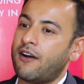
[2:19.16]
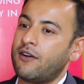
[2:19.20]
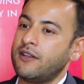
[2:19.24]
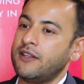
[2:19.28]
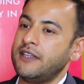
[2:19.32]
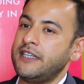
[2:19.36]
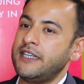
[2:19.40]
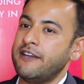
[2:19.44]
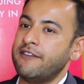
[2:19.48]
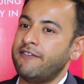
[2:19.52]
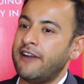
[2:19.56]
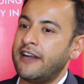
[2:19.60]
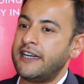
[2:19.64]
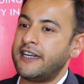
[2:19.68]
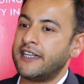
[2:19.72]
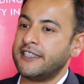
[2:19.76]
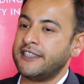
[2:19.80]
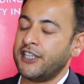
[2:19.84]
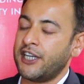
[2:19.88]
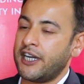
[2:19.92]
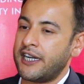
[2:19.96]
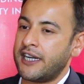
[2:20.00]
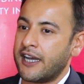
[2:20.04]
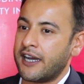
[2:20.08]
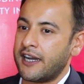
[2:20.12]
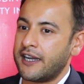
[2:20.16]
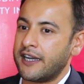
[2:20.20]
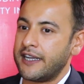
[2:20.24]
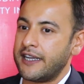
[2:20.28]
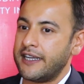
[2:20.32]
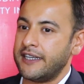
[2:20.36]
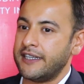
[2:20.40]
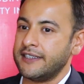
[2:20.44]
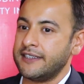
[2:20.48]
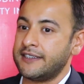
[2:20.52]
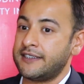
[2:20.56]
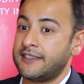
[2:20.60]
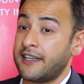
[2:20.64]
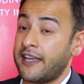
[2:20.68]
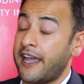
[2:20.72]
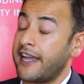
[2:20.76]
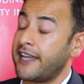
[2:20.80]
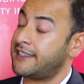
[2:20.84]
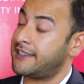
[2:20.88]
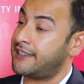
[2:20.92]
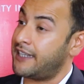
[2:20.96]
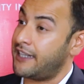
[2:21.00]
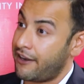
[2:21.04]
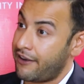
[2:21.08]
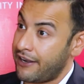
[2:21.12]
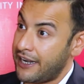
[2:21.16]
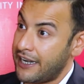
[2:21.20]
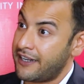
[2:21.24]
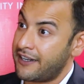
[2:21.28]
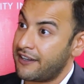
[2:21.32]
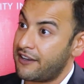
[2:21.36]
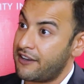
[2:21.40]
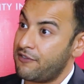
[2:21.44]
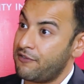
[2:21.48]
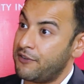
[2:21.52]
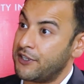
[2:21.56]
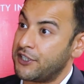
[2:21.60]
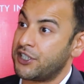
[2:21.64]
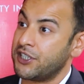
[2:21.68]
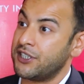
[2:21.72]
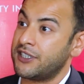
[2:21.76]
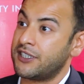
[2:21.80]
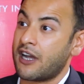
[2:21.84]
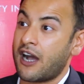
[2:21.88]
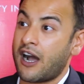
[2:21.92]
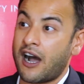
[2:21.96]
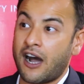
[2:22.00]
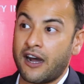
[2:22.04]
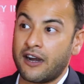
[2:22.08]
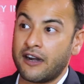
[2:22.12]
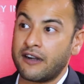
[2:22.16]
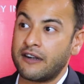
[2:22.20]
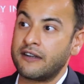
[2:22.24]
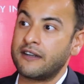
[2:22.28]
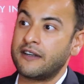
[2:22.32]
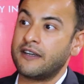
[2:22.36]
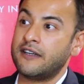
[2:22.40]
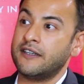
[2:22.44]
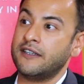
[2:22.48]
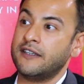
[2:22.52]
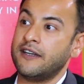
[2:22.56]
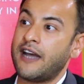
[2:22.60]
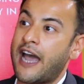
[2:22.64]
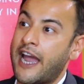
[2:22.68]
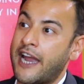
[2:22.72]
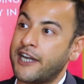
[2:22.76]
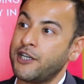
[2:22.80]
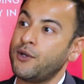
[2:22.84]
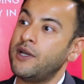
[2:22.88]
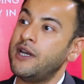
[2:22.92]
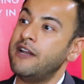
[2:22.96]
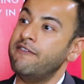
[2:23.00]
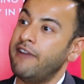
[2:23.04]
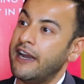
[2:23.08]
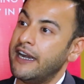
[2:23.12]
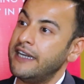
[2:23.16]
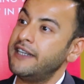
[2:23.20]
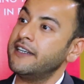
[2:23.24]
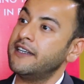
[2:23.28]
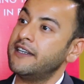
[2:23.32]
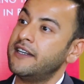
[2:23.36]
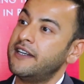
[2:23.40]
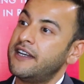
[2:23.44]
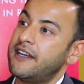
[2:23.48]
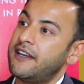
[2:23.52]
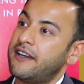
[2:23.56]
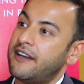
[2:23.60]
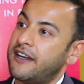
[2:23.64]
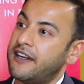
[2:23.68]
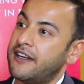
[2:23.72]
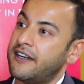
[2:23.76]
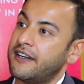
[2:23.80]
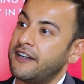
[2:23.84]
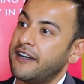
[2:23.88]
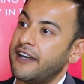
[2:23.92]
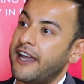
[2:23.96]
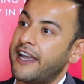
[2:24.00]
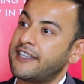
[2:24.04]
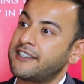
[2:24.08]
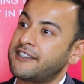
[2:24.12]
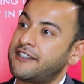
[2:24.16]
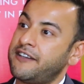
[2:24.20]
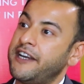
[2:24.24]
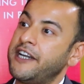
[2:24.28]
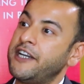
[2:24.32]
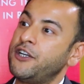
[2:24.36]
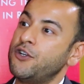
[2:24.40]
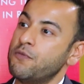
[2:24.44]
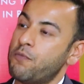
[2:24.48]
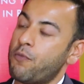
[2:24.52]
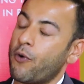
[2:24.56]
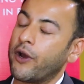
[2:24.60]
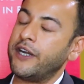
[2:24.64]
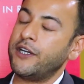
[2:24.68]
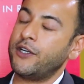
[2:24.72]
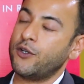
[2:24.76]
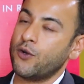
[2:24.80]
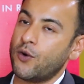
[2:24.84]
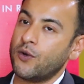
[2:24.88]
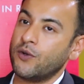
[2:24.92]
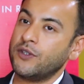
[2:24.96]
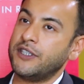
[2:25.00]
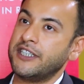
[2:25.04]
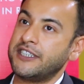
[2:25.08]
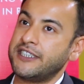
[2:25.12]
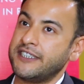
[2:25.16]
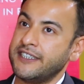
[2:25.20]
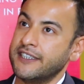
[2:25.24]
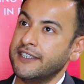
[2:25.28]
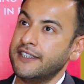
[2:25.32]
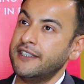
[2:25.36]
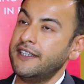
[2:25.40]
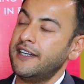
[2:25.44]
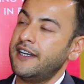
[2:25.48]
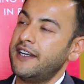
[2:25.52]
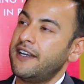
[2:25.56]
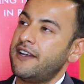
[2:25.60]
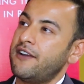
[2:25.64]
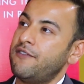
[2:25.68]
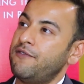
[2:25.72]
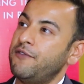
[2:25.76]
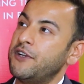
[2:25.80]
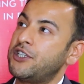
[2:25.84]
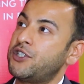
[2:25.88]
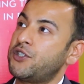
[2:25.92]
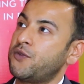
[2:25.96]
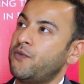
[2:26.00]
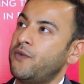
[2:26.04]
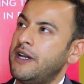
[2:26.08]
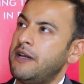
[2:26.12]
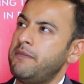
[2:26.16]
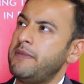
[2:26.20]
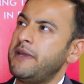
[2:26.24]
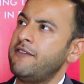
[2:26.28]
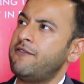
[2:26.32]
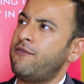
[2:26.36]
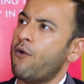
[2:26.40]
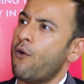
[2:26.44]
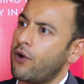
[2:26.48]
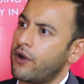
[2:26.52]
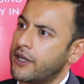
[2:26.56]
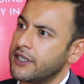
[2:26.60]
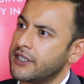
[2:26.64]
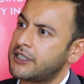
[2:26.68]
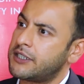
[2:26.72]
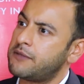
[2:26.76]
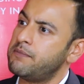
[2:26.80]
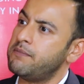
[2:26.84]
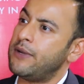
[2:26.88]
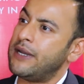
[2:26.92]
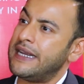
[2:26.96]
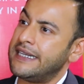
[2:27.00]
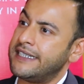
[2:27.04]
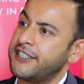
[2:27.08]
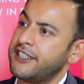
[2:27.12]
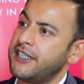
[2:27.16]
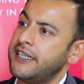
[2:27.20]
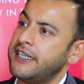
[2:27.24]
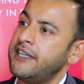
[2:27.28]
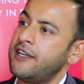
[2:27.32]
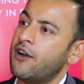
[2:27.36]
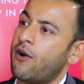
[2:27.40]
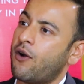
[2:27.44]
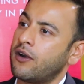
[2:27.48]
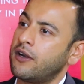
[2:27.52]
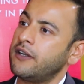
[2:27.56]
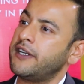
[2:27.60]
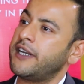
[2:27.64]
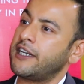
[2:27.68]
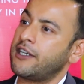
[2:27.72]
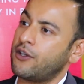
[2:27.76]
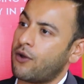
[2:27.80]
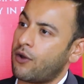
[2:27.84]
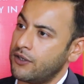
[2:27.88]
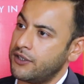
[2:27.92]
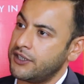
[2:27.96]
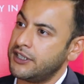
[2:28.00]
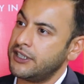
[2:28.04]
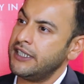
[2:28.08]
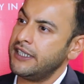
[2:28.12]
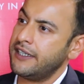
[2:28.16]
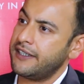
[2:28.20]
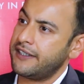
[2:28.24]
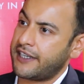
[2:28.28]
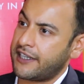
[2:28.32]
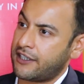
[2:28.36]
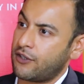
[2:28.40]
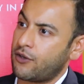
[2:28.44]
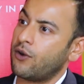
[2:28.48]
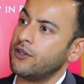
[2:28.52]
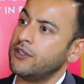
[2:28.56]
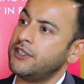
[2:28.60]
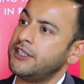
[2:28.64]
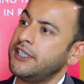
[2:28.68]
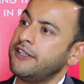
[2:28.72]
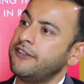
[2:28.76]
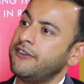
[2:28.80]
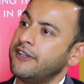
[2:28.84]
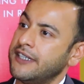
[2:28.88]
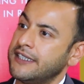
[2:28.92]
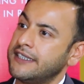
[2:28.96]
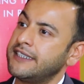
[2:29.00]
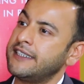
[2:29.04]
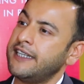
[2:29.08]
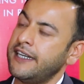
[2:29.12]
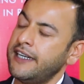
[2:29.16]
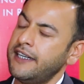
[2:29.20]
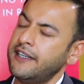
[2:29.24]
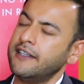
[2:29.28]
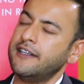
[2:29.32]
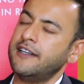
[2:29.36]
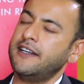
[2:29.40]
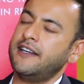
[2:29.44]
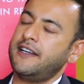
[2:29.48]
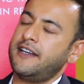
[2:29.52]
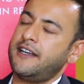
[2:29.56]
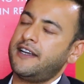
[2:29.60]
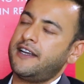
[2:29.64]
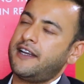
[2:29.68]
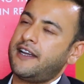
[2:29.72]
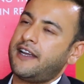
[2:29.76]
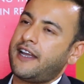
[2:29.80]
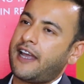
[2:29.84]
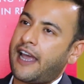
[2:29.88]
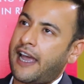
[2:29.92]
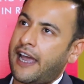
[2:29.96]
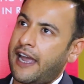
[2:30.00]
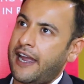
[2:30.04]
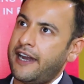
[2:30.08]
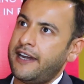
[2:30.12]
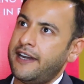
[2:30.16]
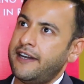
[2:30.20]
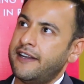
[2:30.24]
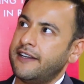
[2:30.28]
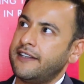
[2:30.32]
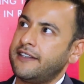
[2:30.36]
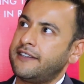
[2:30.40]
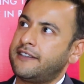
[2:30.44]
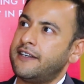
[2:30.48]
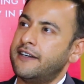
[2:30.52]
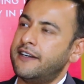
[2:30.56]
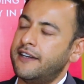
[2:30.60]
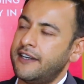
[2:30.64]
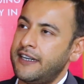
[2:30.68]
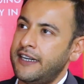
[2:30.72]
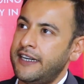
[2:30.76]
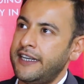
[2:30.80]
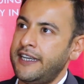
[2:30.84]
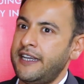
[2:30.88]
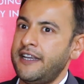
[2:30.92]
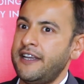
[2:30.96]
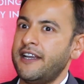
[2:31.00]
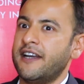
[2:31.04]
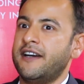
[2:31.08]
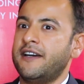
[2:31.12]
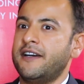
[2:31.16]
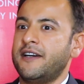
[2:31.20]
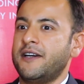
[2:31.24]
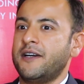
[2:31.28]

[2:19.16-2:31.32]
on the event agenda is Accelerate, which is our annual event, Accelerate 2.0 this year, which will be focused majorly on technology in real estate. And thirdly,